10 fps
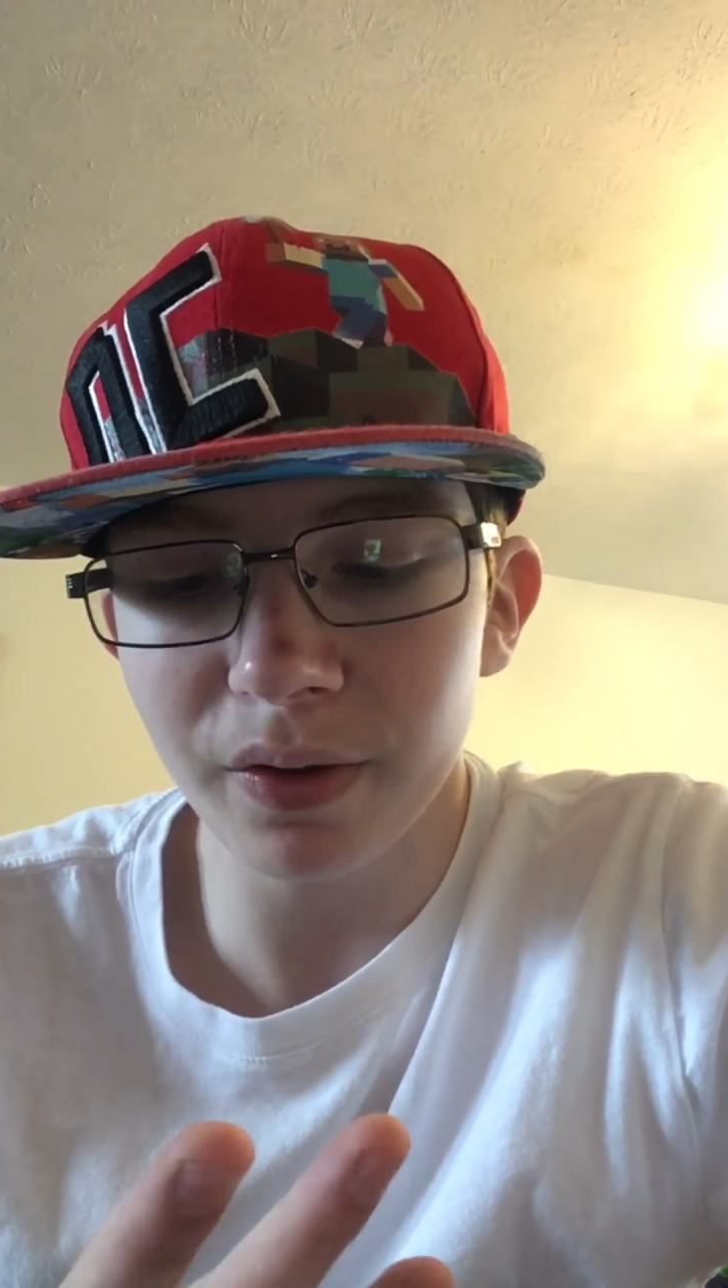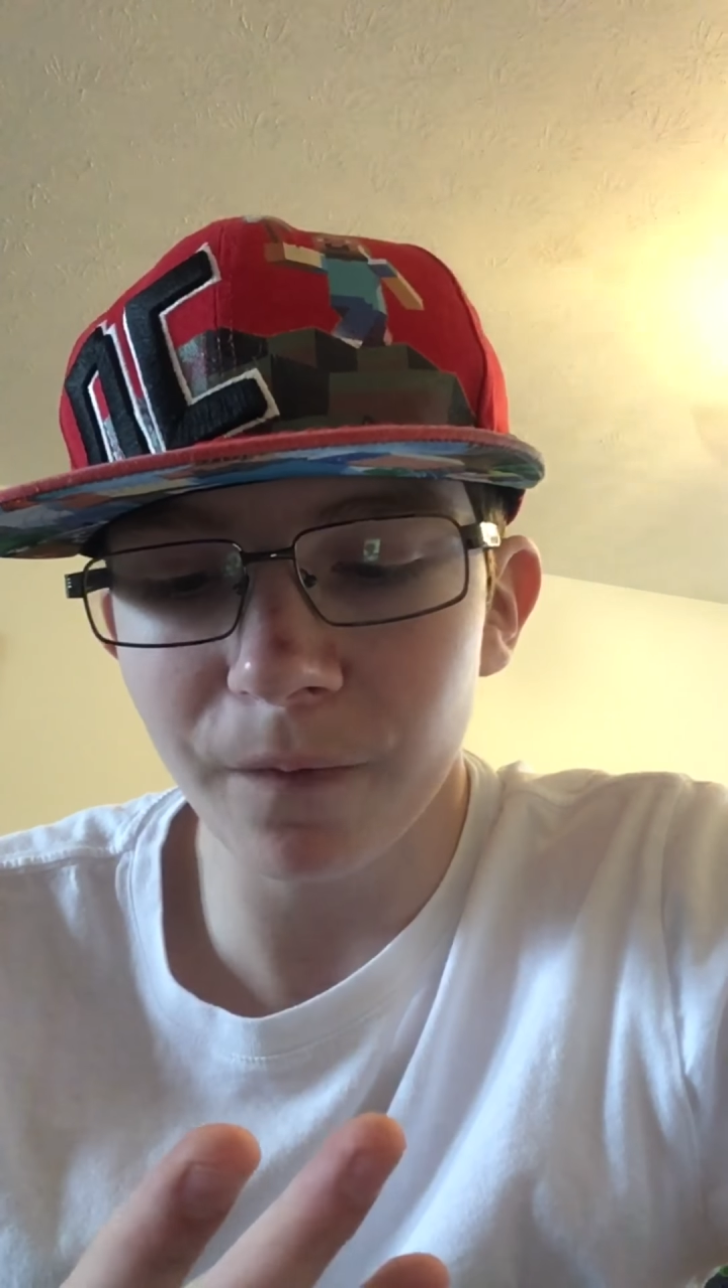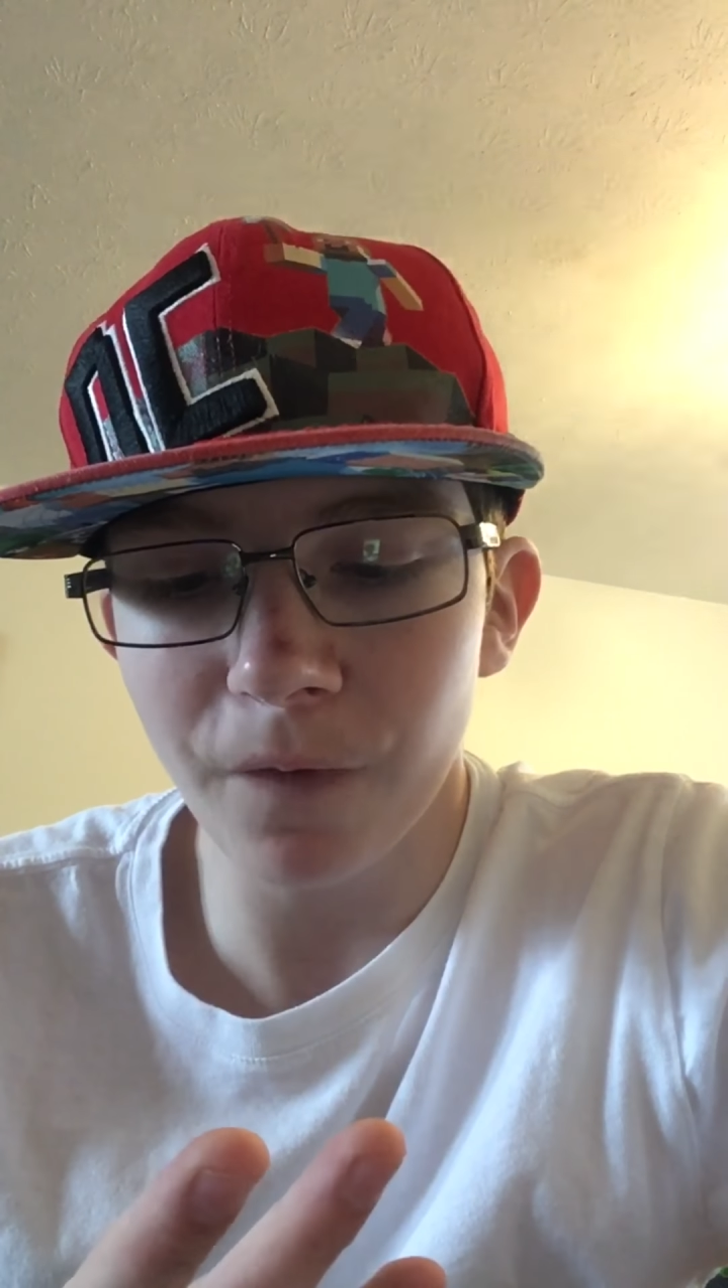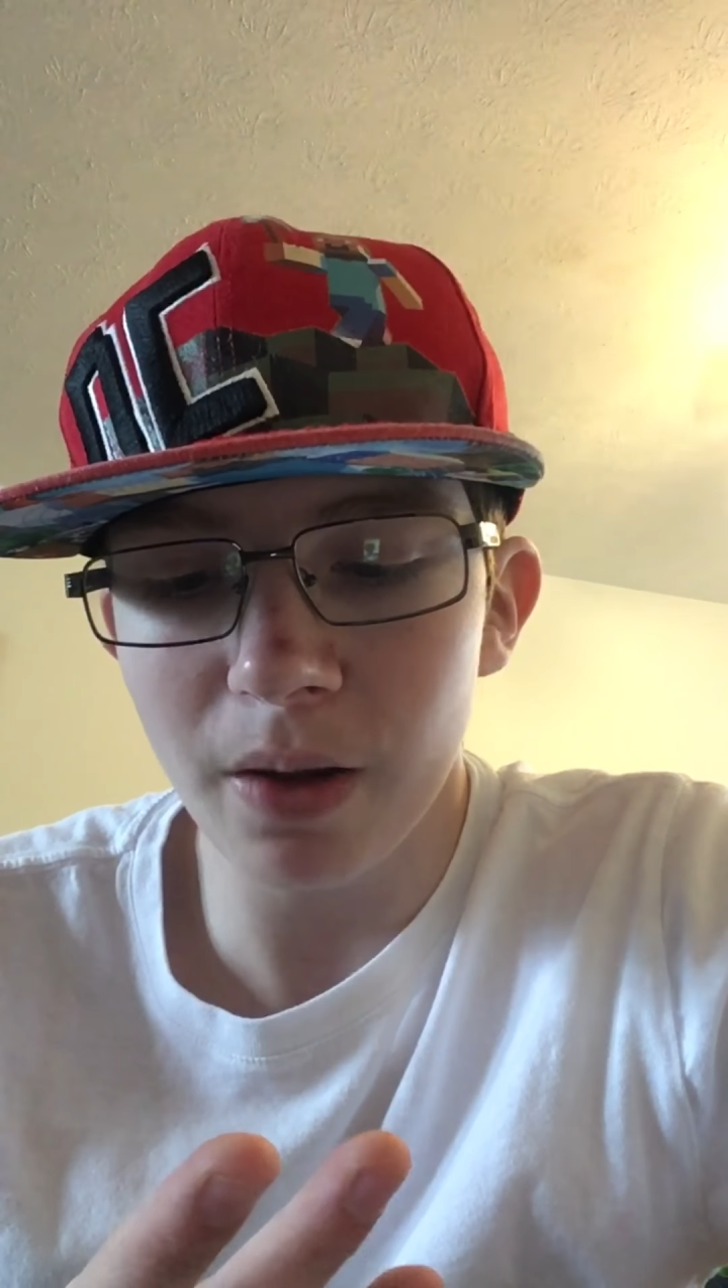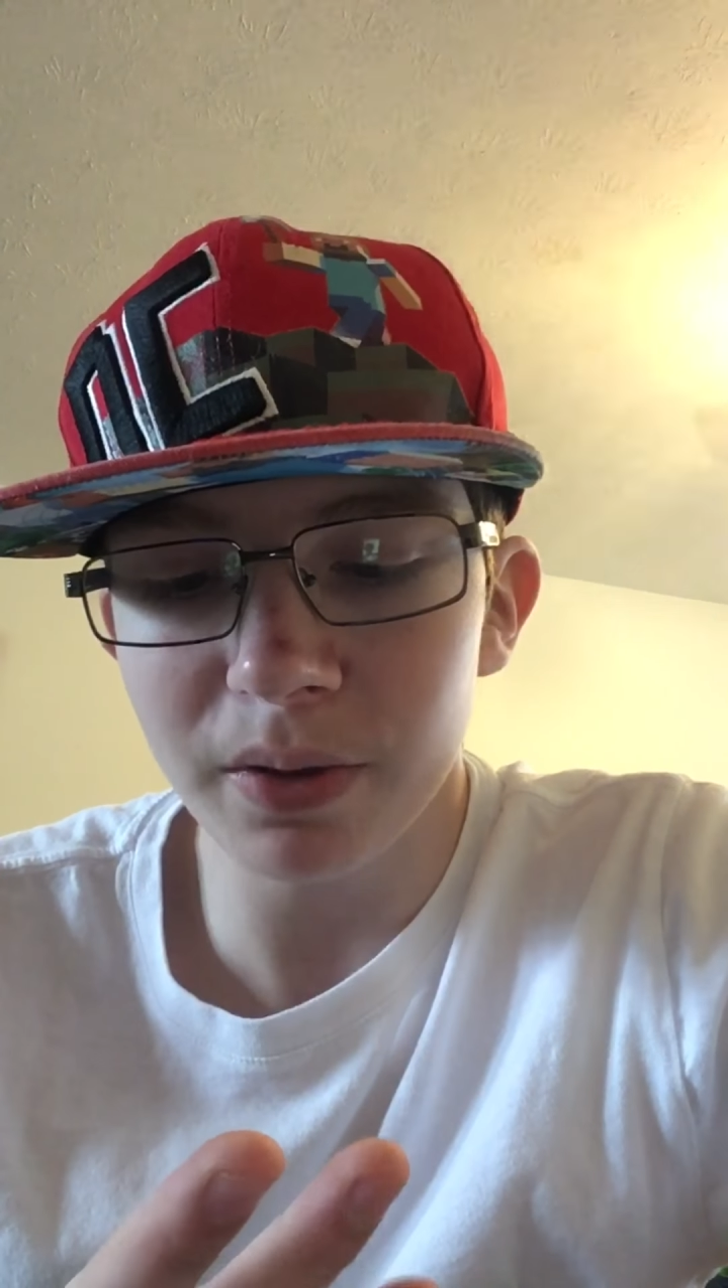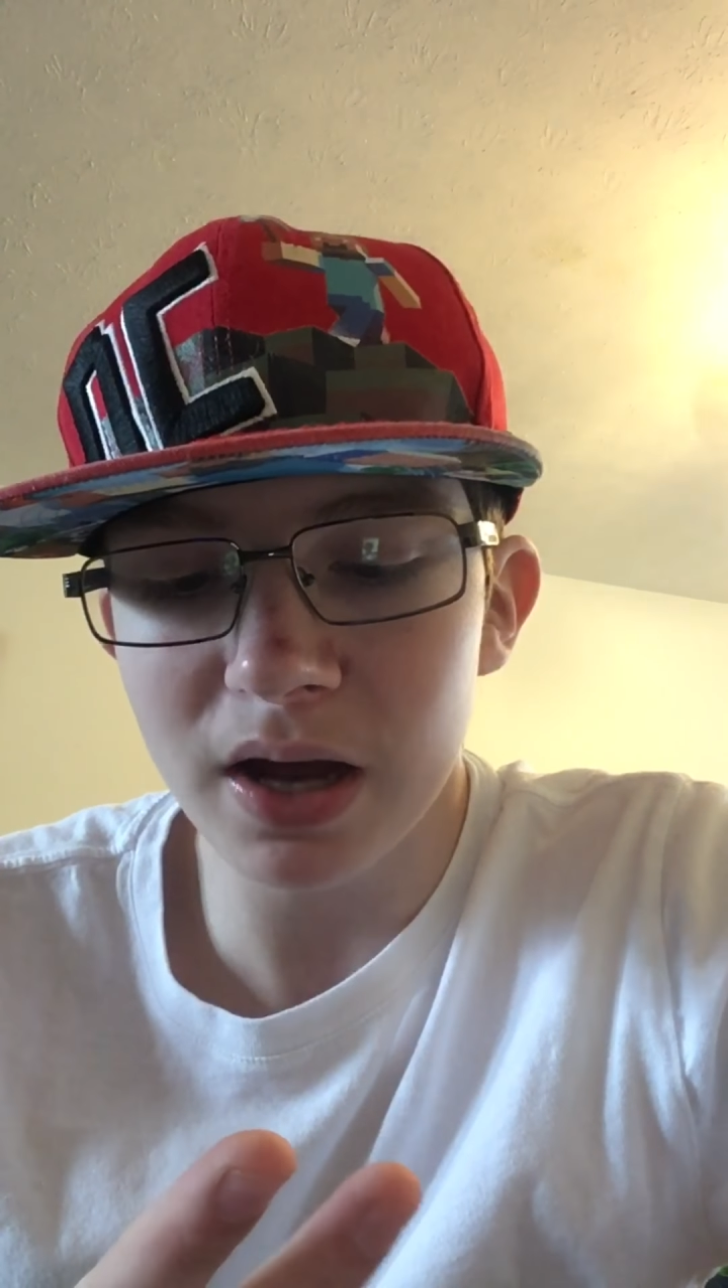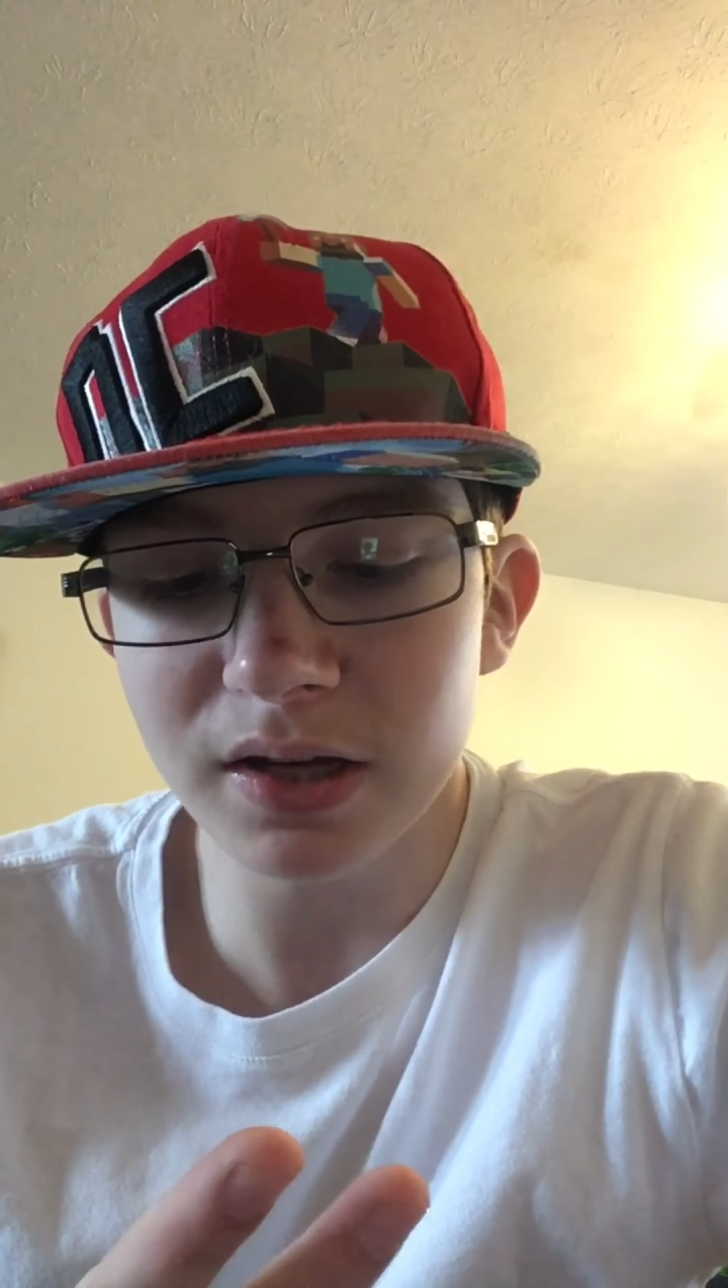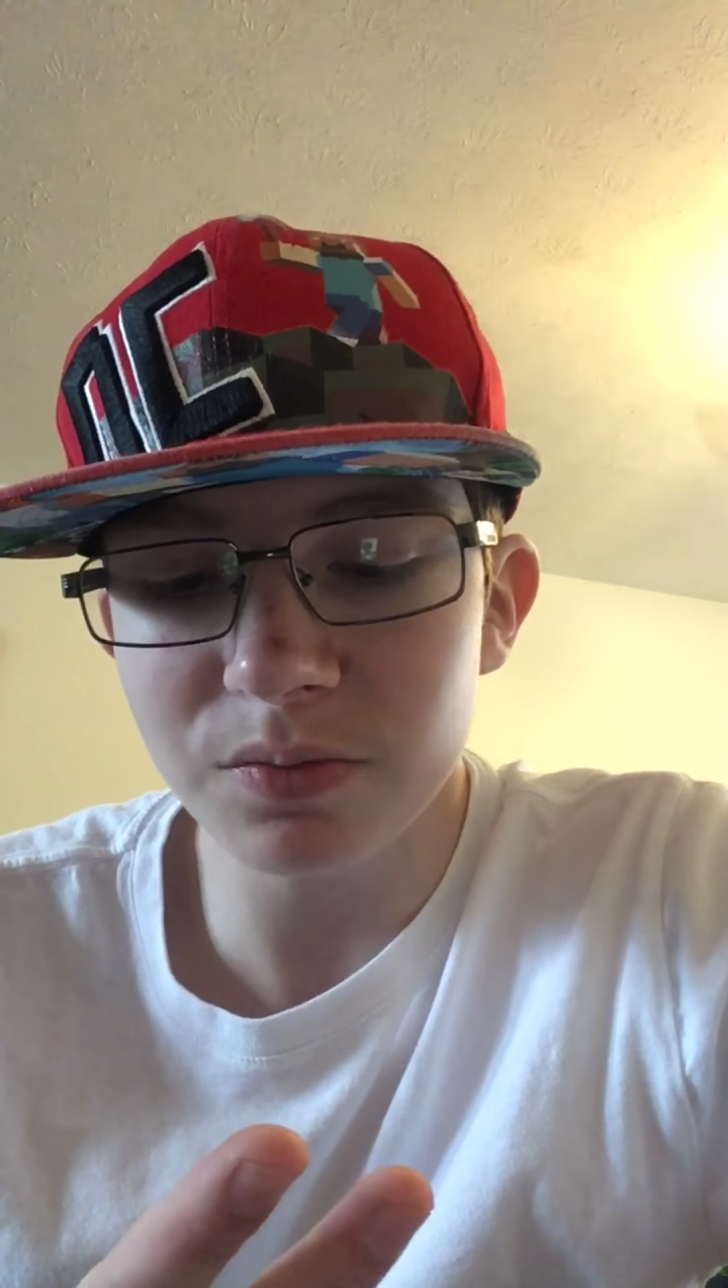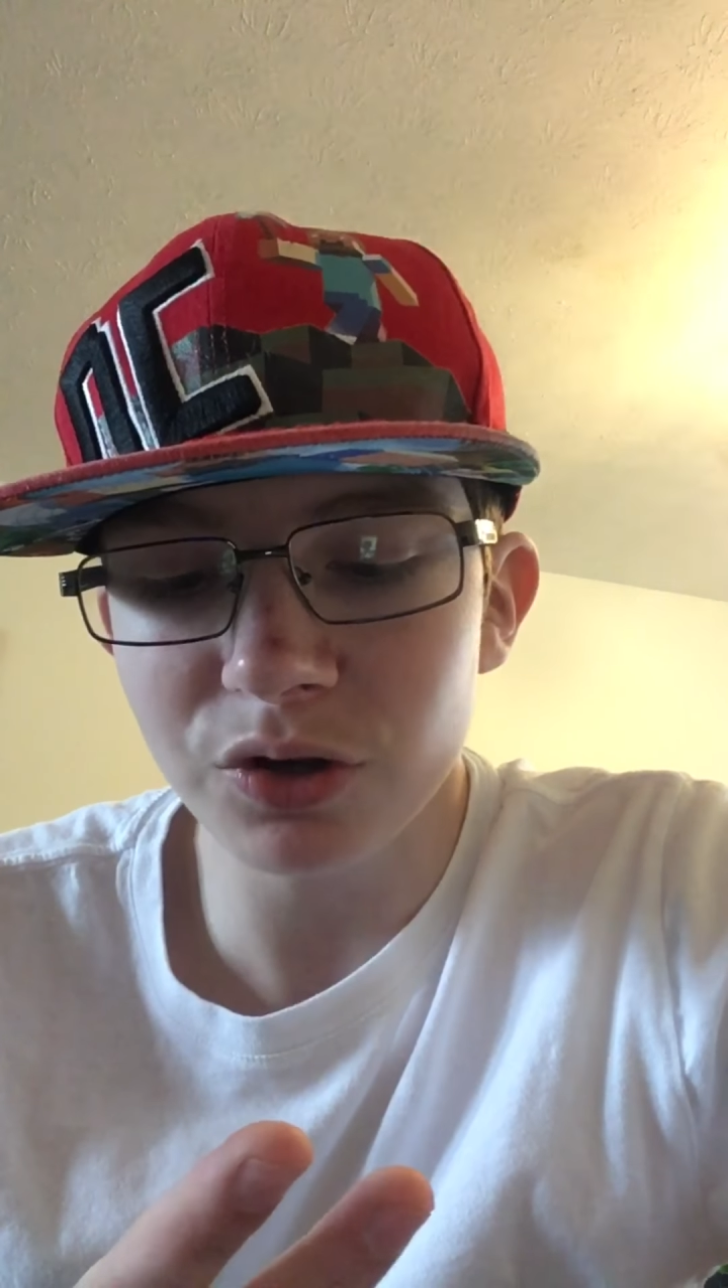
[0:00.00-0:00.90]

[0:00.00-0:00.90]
the family has